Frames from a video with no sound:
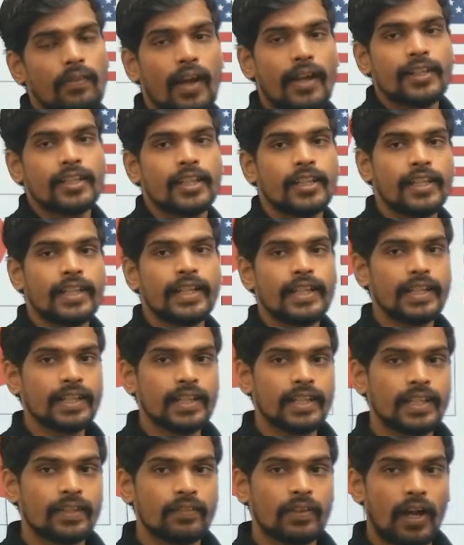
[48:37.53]
finally,
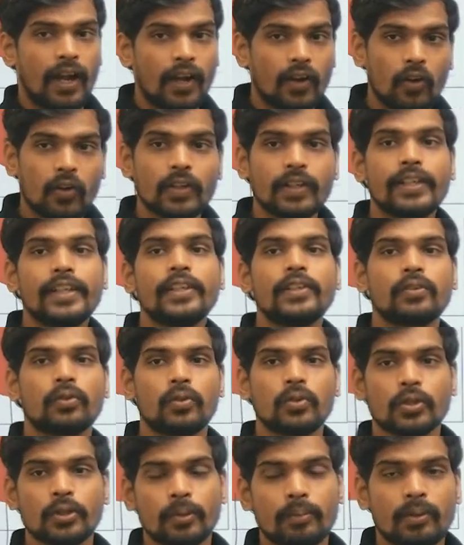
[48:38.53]
I already
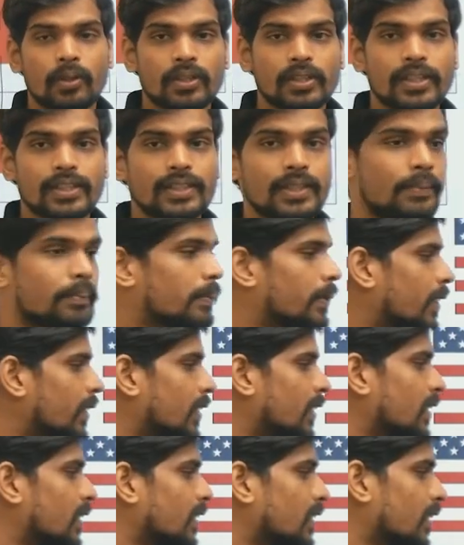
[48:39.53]
told you about this symbol.
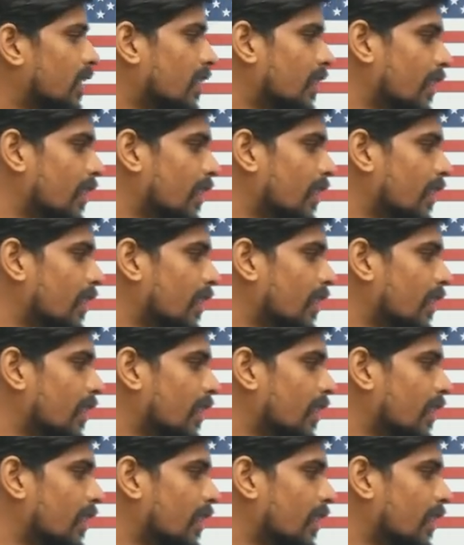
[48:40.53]
This is a